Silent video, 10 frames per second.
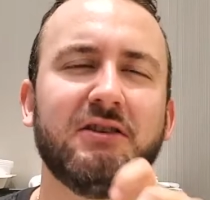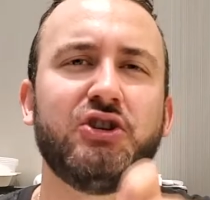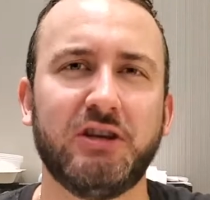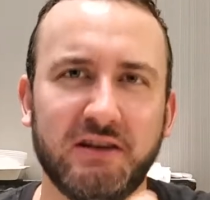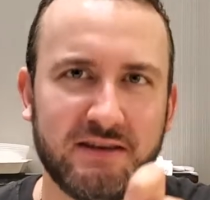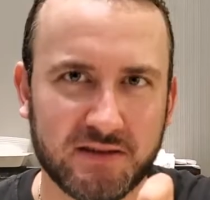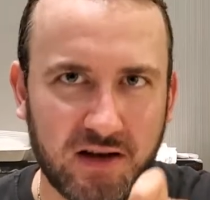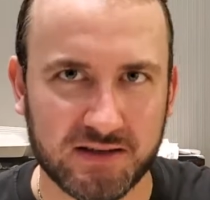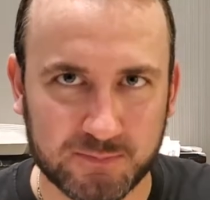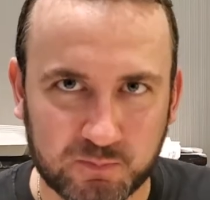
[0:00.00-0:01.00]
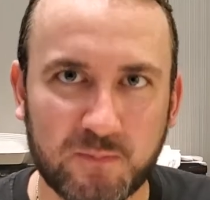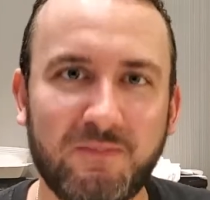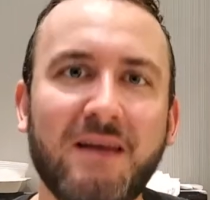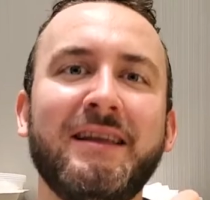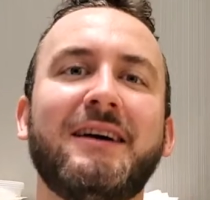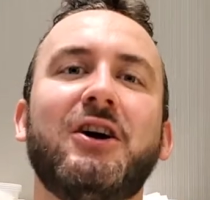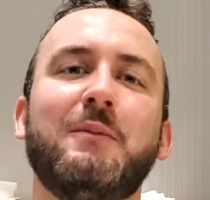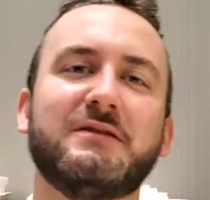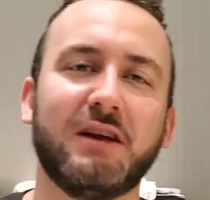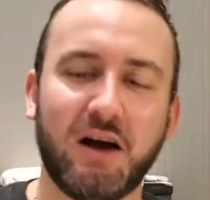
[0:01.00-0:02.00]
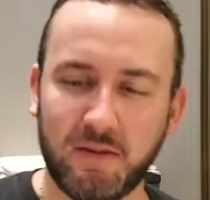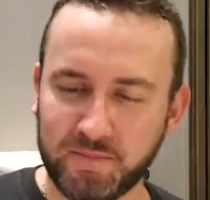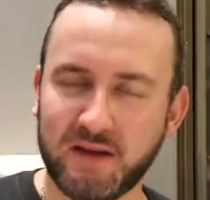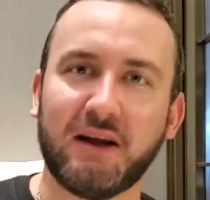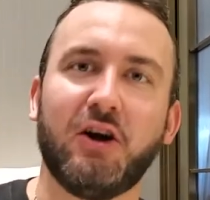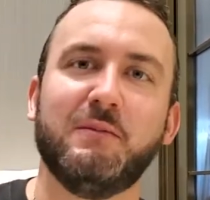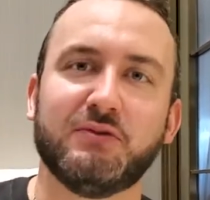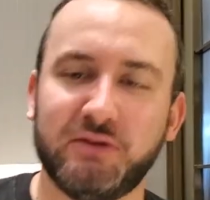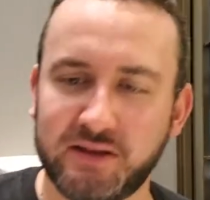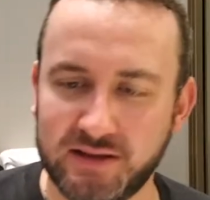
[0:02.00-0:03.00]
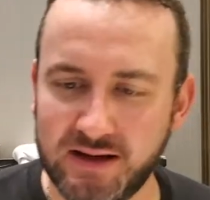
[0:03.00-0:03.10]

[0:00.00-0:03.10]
chili sauce that comes uh, that comes with it.